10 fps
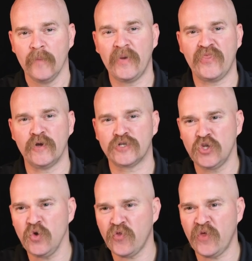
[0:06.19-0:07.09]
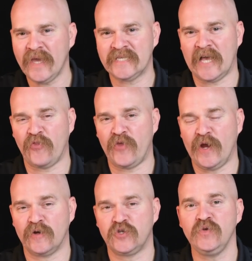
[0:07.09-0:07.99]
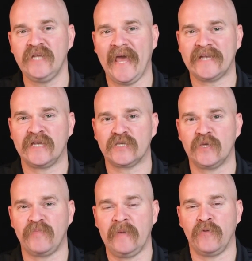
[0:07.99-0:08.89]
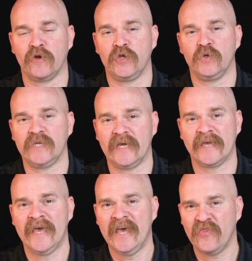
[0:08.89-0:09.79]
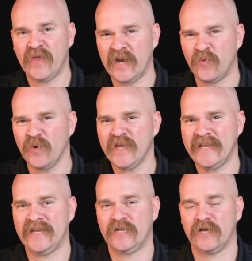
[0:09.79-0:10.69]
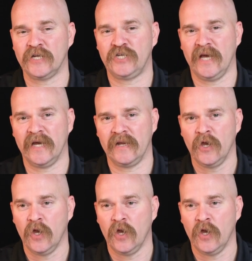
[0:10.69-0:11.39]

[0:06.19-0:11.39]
But there's two things out there, two tactics that people are using that I really didn't touch on.